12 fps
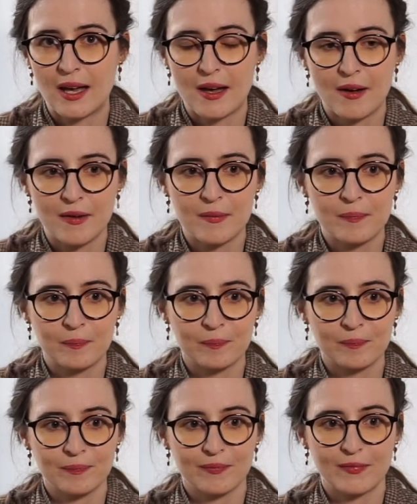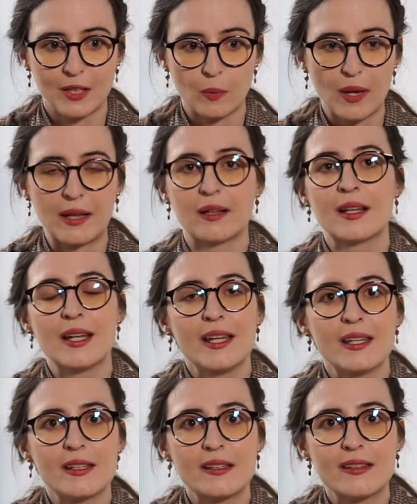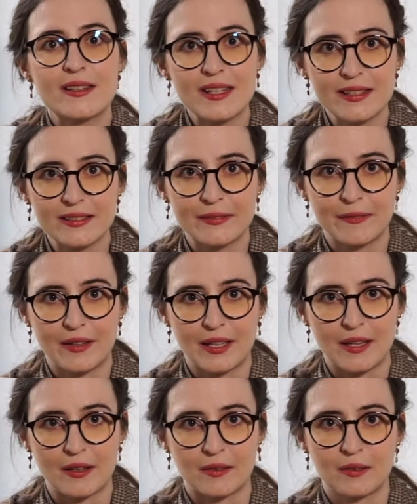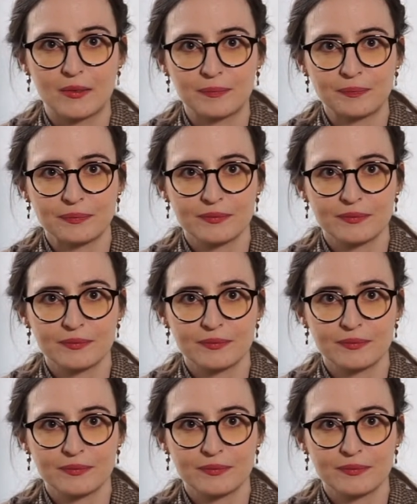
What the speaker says: Well, in this video